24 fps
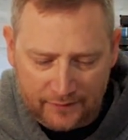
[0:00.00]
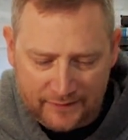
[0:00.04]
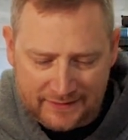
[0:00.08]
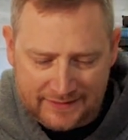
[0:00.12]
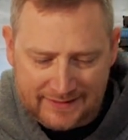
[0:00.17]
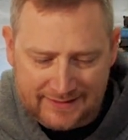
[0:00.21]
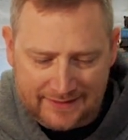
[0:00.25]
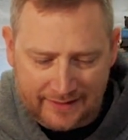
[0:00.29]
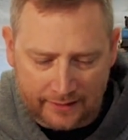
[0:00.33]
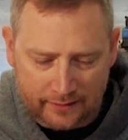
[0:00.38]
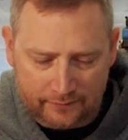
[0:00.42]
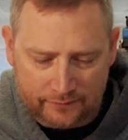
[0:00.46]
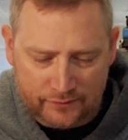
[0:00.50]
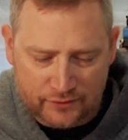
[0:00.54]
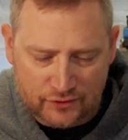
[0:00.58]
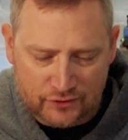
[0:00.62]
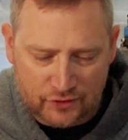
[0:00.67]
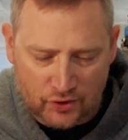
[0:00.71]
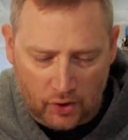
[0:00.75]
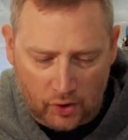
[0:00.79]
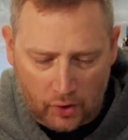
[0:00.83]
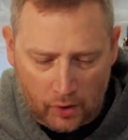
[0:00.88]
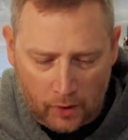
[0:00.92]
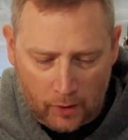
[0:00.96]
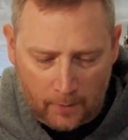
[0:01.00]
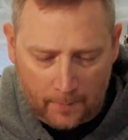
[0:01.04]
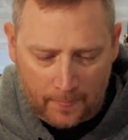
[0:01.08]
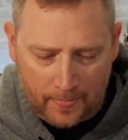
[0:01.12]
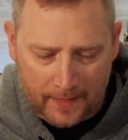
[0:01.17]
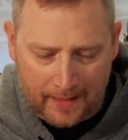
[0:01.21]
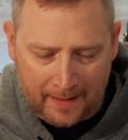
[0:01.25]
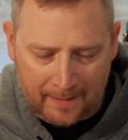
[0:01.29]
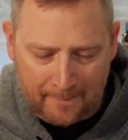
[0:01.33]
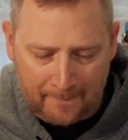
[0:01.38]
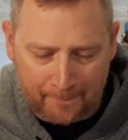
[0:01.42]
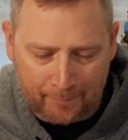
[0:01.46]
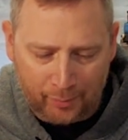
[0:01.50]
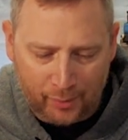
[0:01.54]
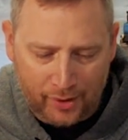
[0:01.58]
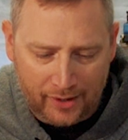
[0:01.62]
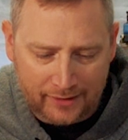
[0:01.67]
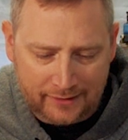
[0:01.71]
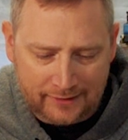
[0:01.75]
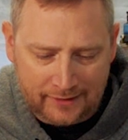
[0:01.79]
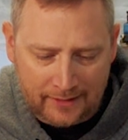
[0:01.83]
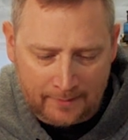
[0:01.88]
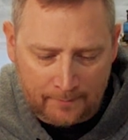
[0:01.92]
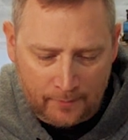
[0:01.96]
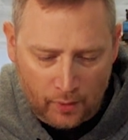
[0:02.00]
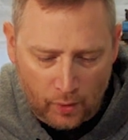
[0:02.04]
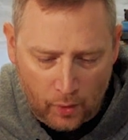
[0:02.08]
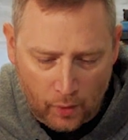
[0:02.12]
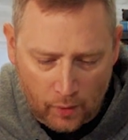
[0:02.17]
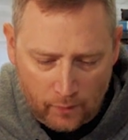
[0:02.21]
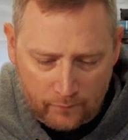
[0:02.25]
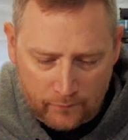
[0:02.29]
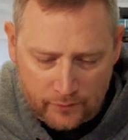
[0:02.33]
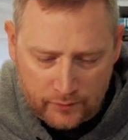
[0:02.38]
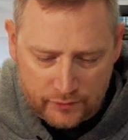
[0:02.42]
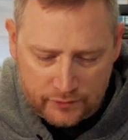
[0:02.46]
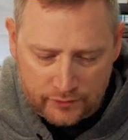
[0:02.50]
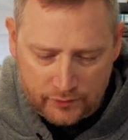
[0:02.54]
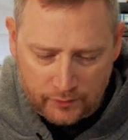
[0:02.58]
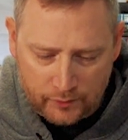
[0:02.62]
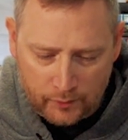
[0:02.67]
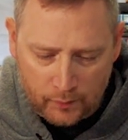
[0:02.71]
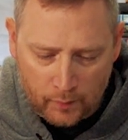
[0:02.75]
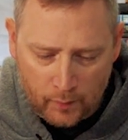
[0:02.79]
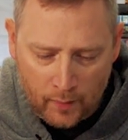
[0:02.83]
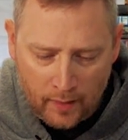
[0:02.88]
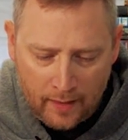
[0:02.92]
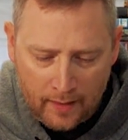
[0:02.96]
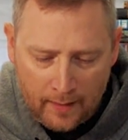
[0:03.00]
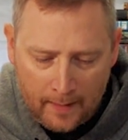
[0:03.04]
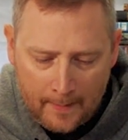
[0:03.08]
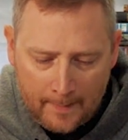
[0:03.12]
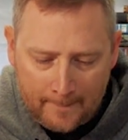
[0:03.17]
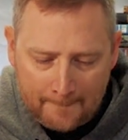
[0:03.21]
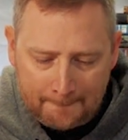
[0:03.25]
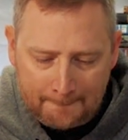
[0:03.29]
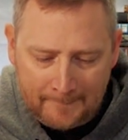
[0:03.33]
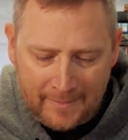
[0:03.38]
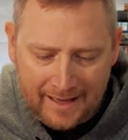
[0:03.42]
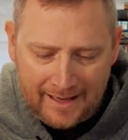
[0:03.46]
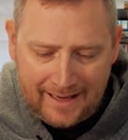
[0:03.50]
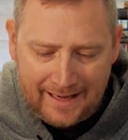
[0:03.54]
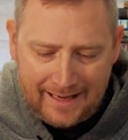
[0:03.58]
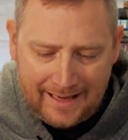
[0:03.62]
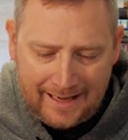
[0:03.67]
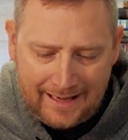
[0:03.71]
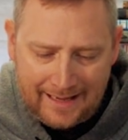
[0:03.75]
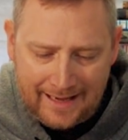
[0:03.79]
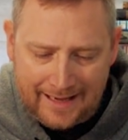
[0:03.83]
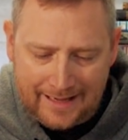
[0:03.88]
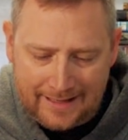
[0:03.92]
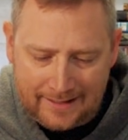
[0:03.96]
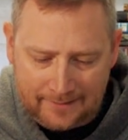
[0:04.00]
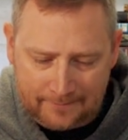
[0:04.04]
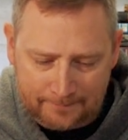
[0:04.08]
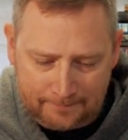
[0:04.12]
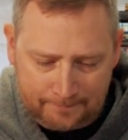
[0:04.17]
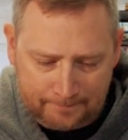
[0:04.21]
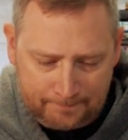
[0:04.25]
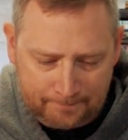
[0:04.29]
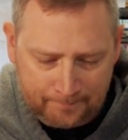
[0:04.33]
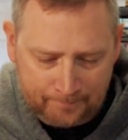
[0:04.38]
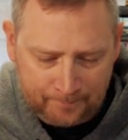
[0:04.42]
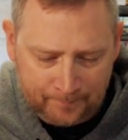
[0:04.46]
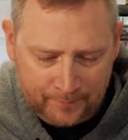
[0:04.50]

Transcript: the son of Saul, and brought him over to Mahanaim.